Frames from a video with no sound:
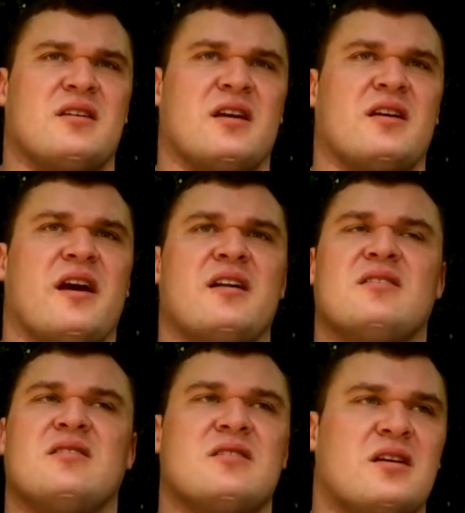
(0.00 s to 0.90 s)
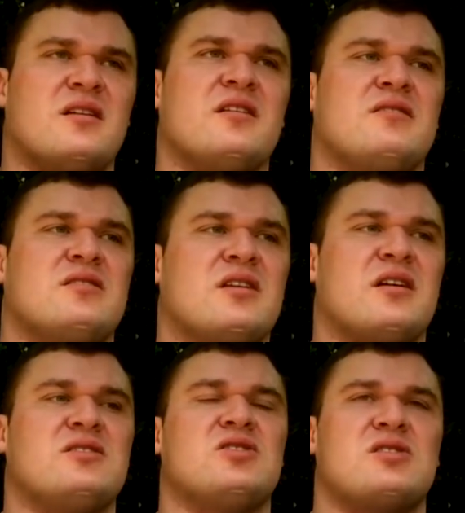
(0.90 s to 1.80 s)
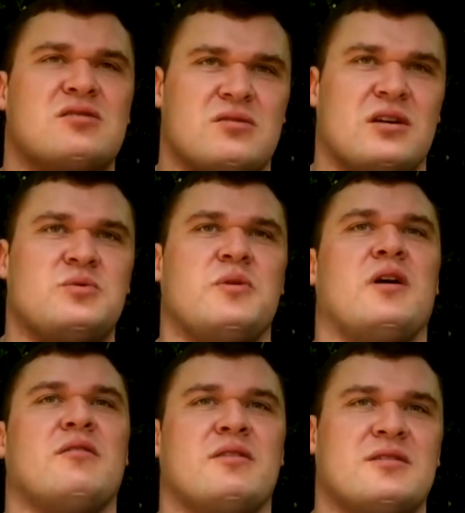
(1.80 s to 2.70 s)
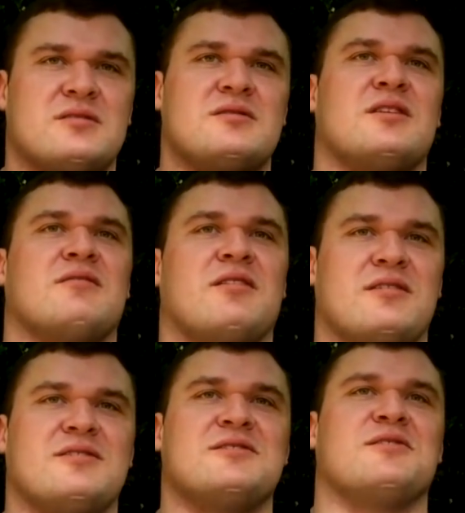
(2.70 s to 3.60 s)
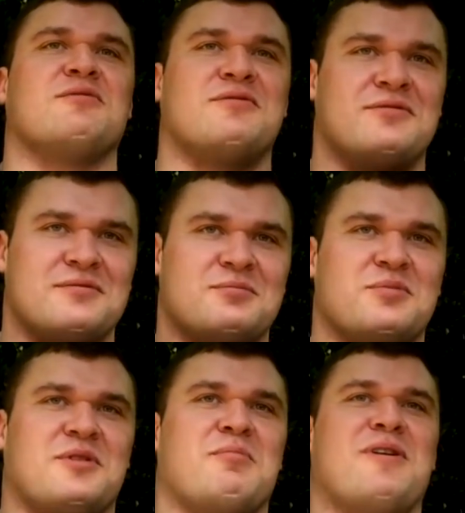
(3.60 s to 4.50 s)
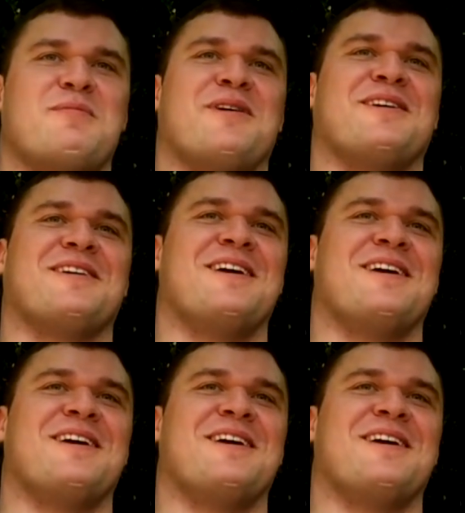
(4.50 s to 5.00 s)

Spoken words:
Yeah. And I just done 12 and I said, right, it's enough with the barbell.